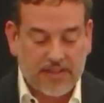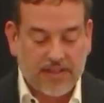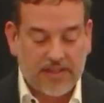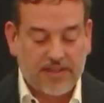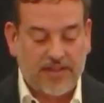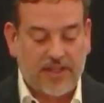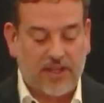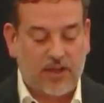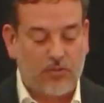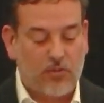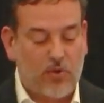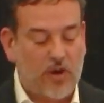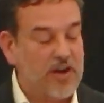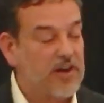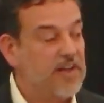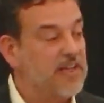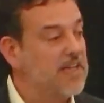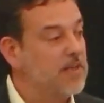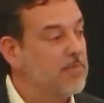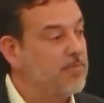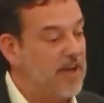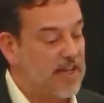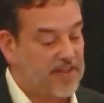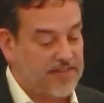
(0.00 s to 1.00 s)
They're worried
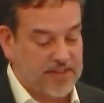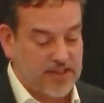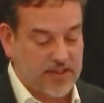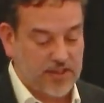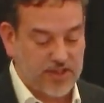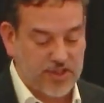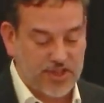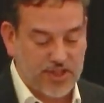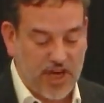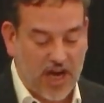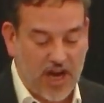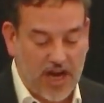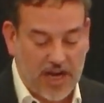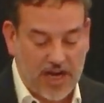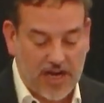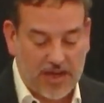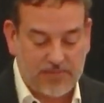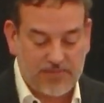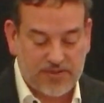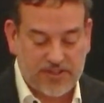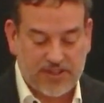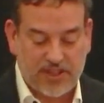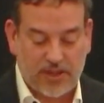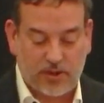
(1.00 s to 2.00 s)
about their
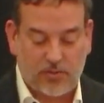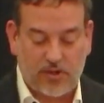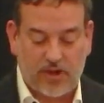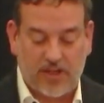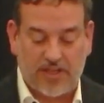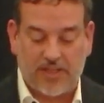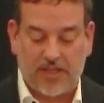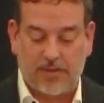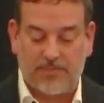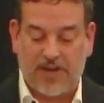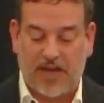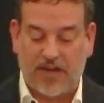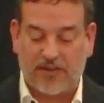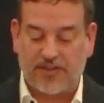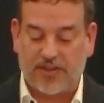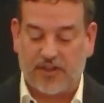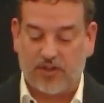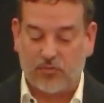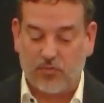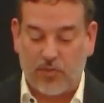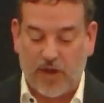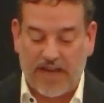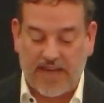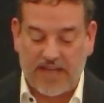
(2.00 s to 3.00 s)
jobs, they're worried about their
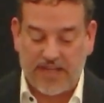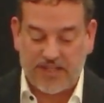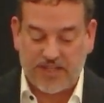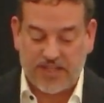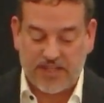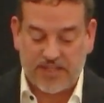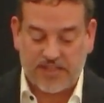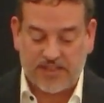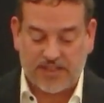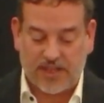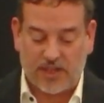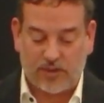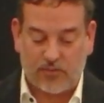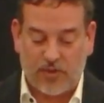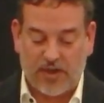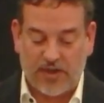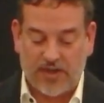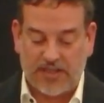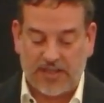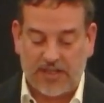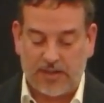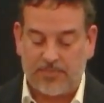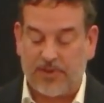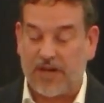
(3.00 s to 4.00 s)
wages, they're
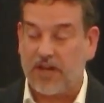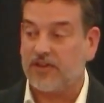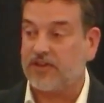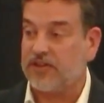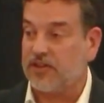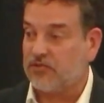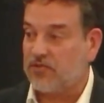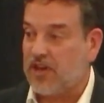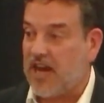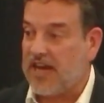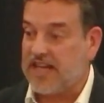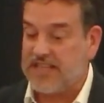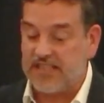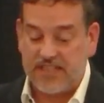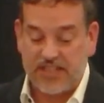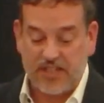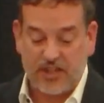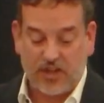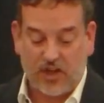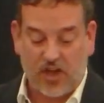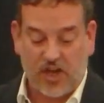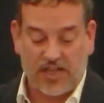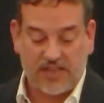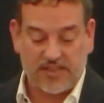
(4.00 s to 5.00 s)
worried about the rising
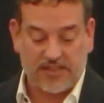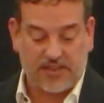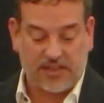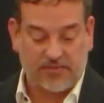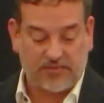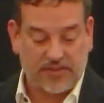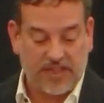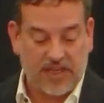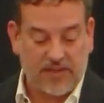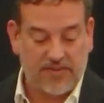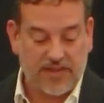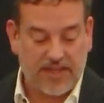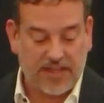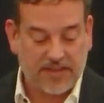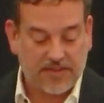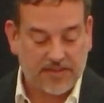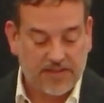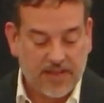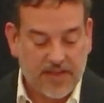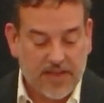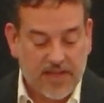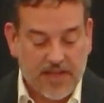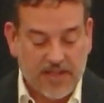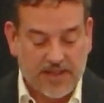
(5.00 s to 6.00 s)
cost of living,
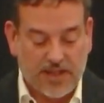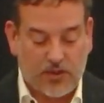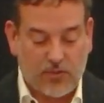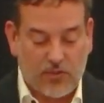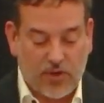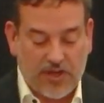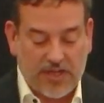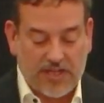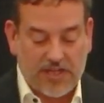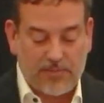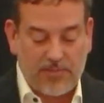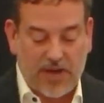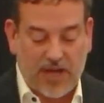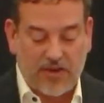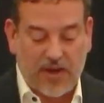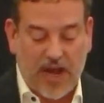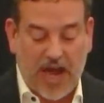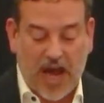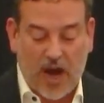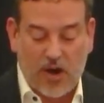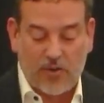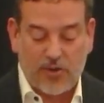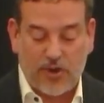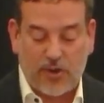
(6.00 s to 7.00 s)
they're worried about
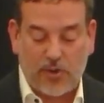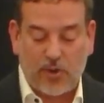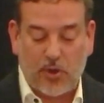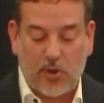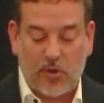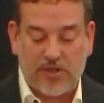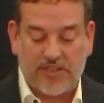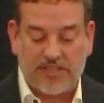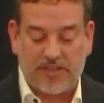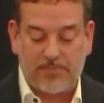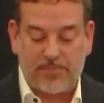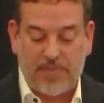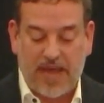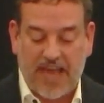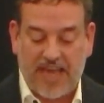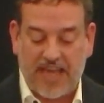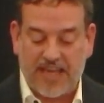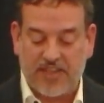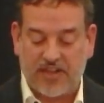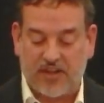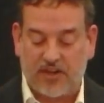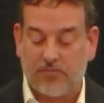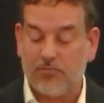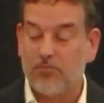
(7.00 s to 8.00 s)
how they're going to pay
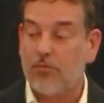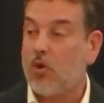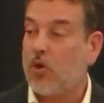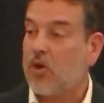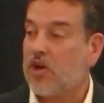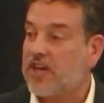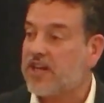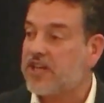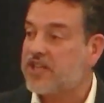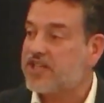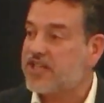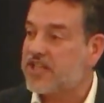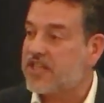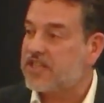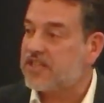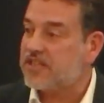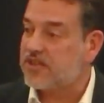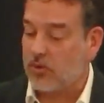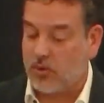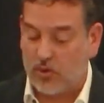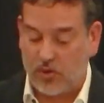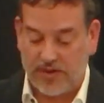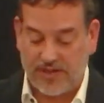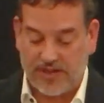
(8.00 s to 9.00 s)
their mortgages
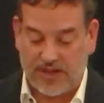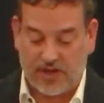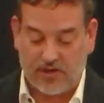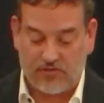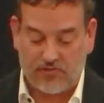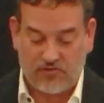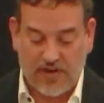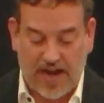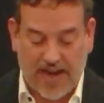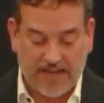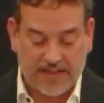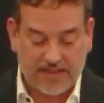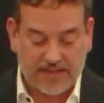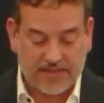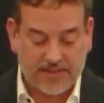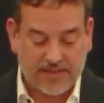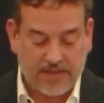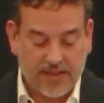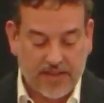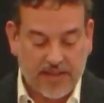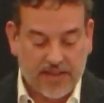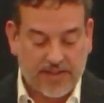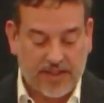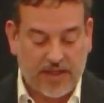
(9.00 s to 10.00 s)
or their rent,
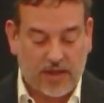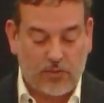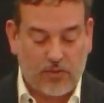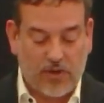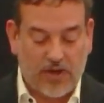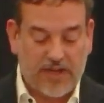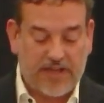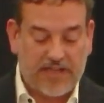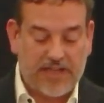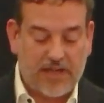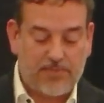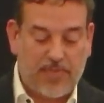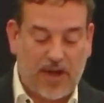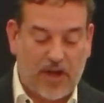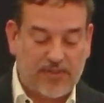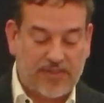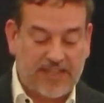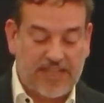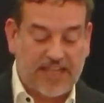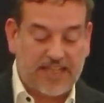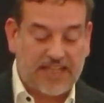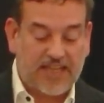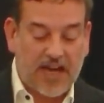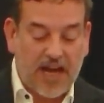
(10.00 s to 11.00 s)
they're worried about the
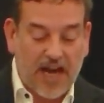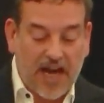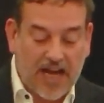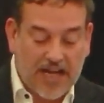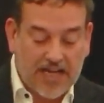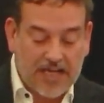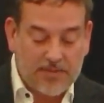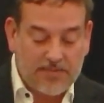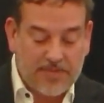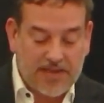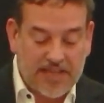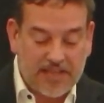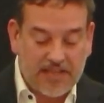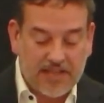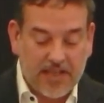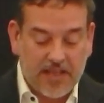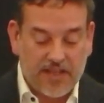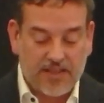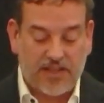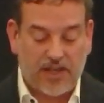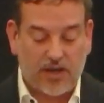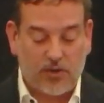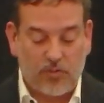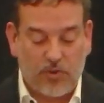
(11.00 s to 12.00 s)
economy,
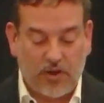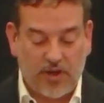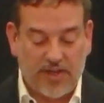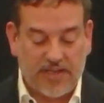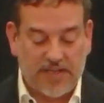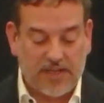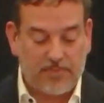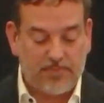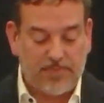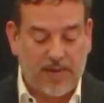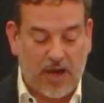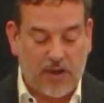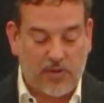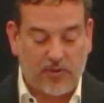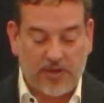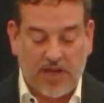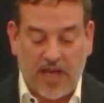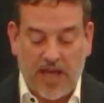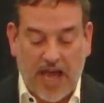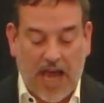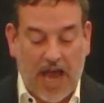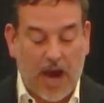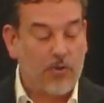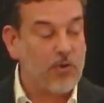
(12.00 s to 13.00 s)
they're worried about
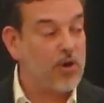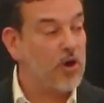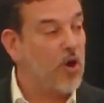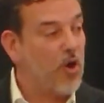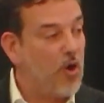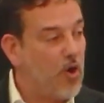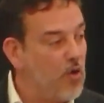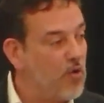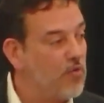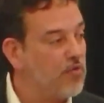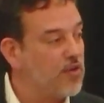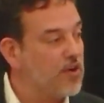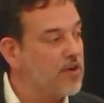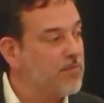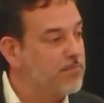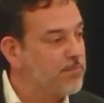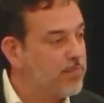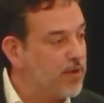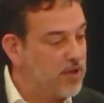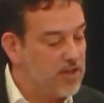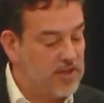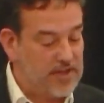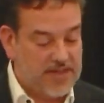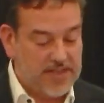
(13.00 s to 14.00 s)
our
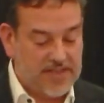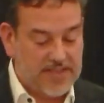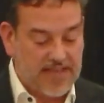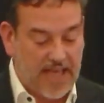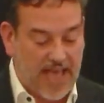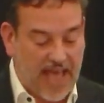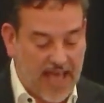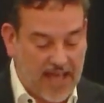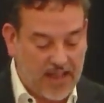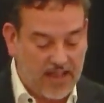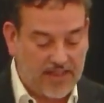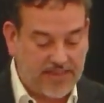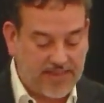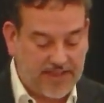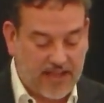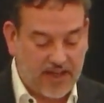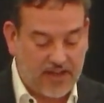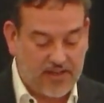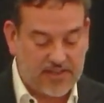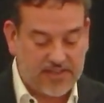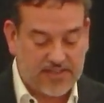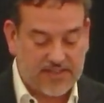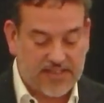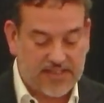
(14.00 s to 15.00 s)
overburdened
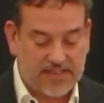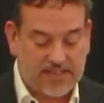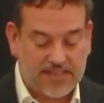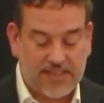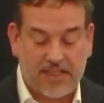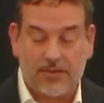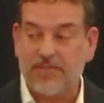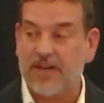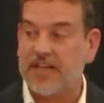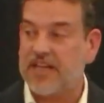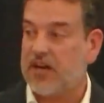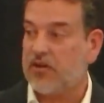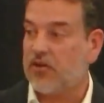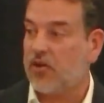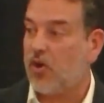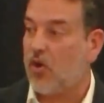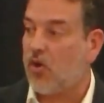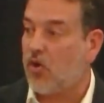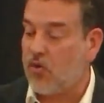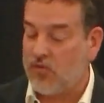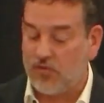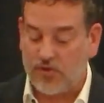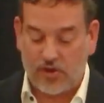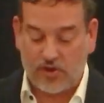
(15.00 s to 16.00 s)
healthcare system and our
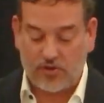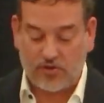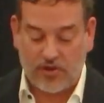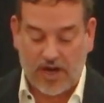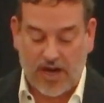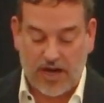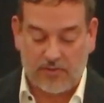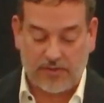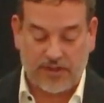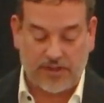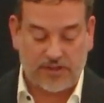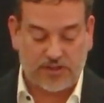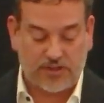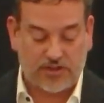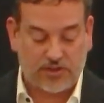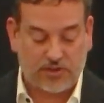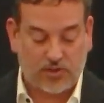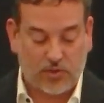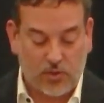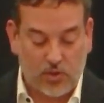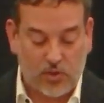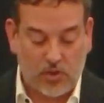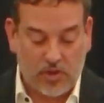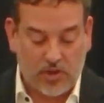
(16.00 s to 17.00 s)
overcrowded
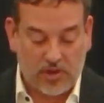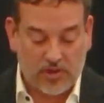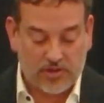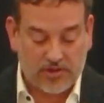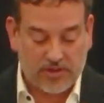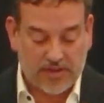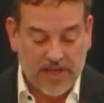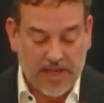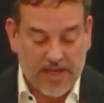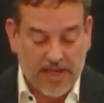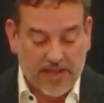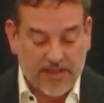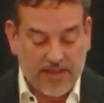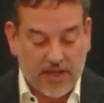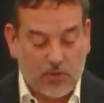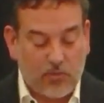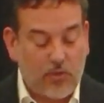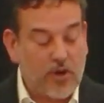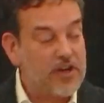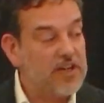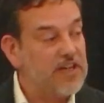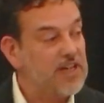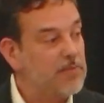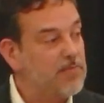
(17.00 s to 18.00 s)
schools, they're
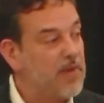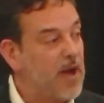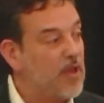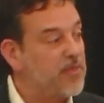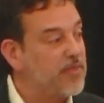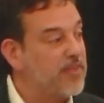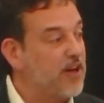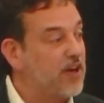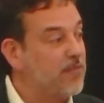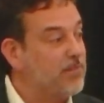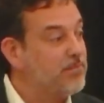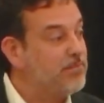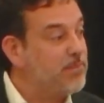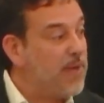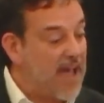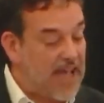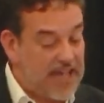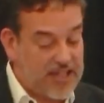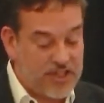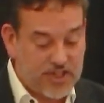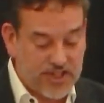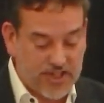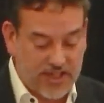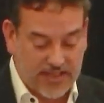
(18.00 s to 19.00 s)
worried about their
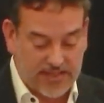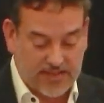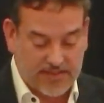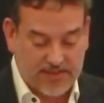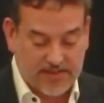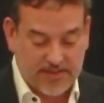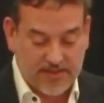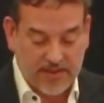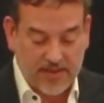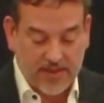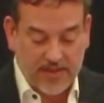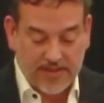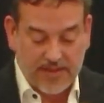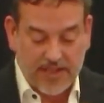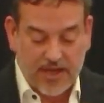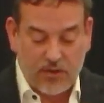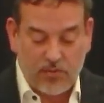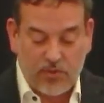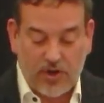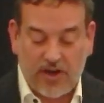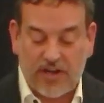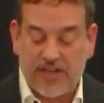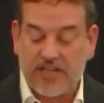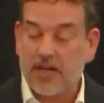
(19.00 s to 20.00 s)
pensions, they're
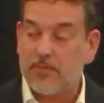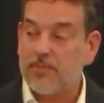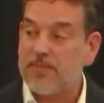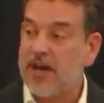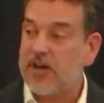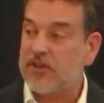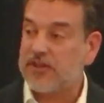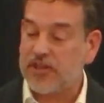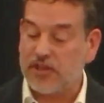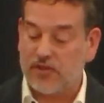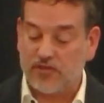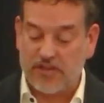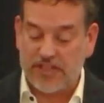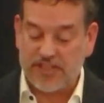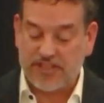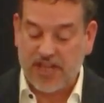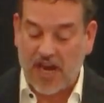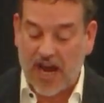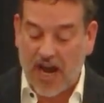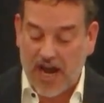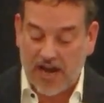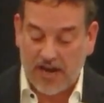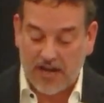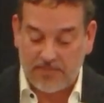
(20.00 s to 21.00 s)
worried about their
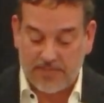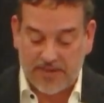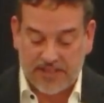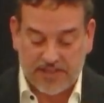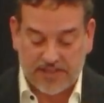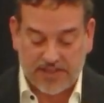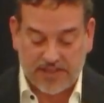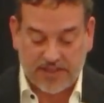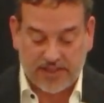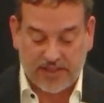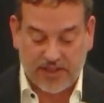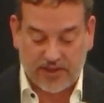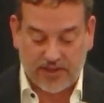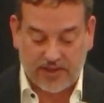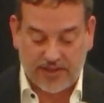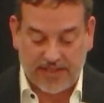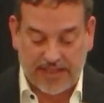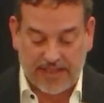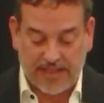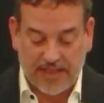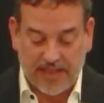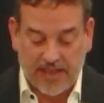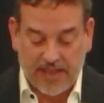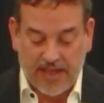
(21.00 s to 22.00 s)
retirement
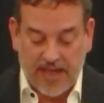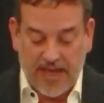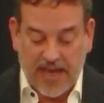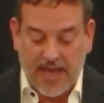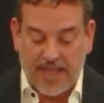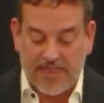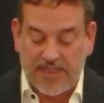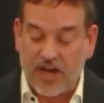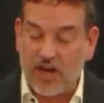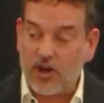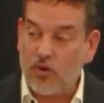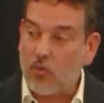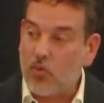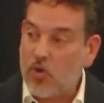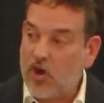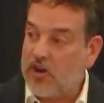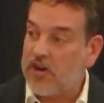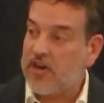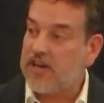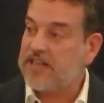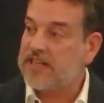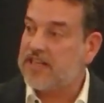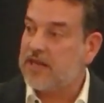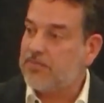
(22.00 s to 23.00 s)
security, and they're
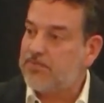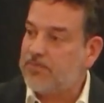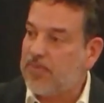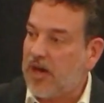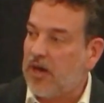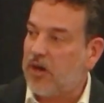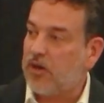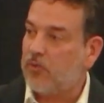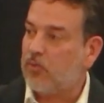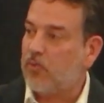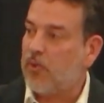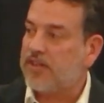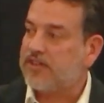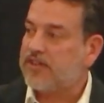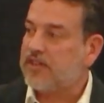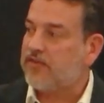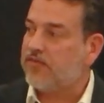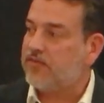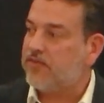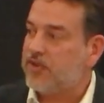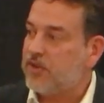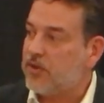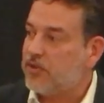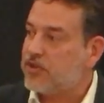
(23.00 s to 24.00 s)
worried about what the
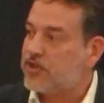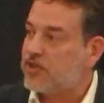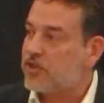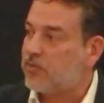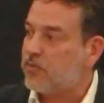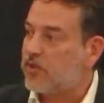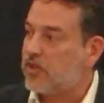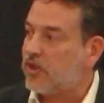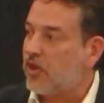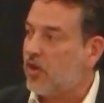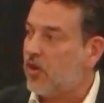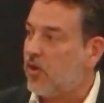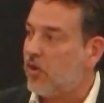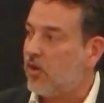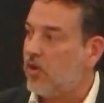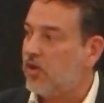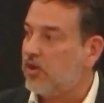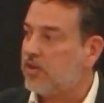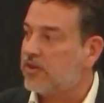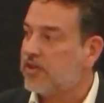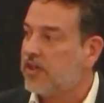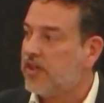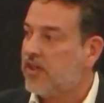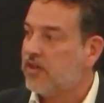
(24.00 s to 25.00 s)
future will
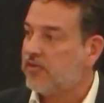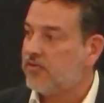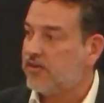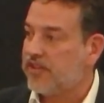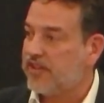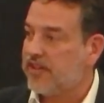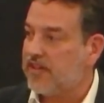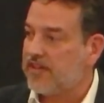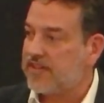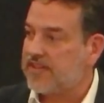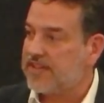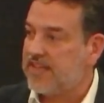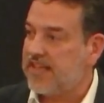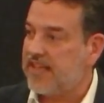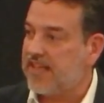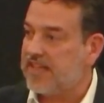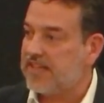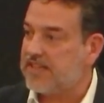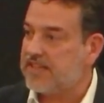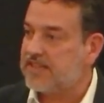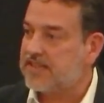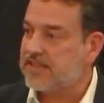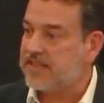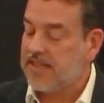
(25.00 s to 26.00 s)
hold for their
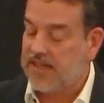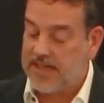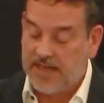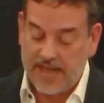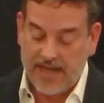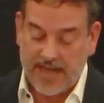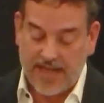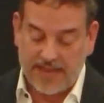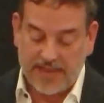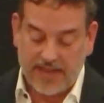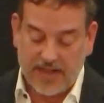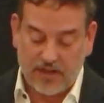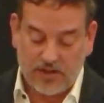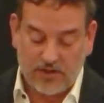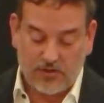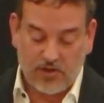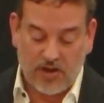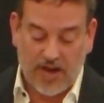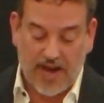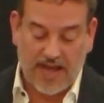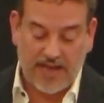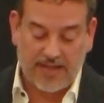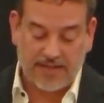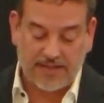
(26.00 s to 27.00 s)
kids and their
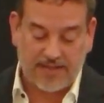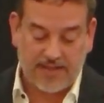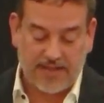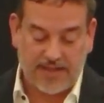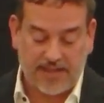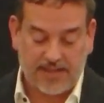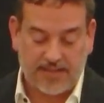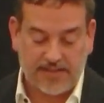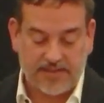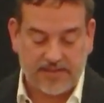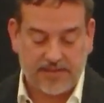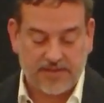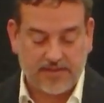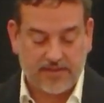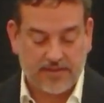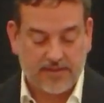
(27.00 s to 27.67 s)
grandkids.